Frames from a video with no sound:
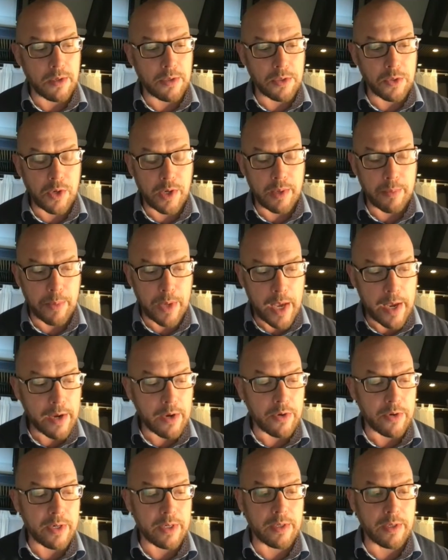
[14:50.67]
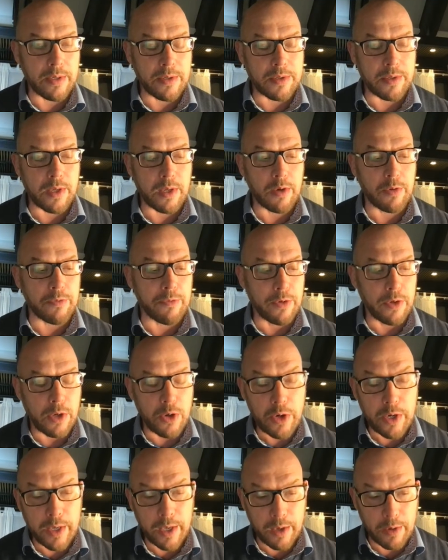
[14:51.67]
you can be accurate instead of
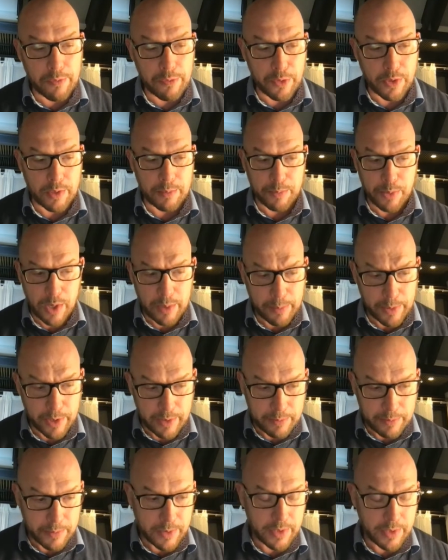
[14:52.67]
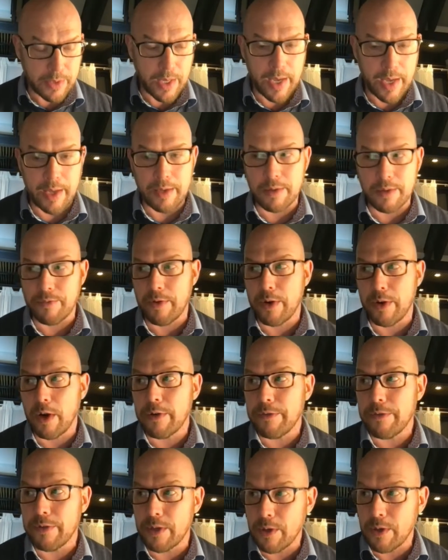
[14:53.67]
looking for the problems and very
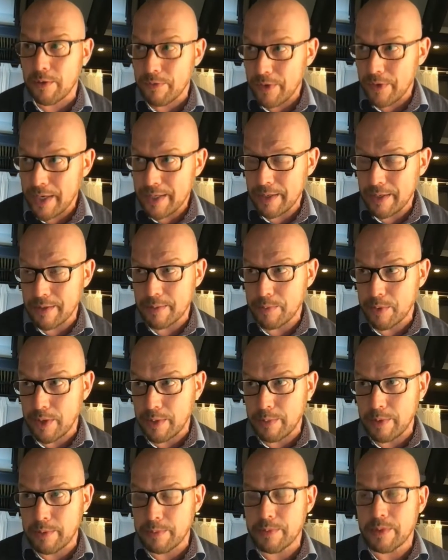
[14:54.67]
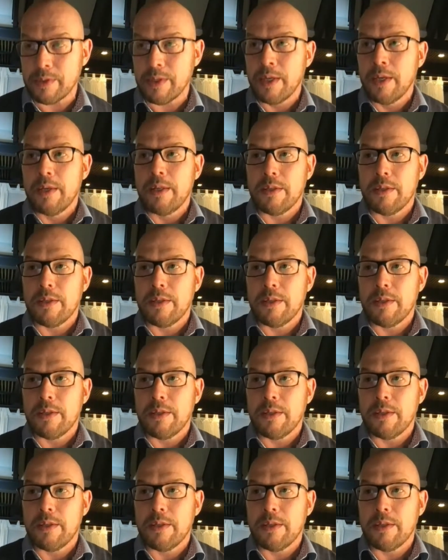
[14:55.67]
often not finding the problems.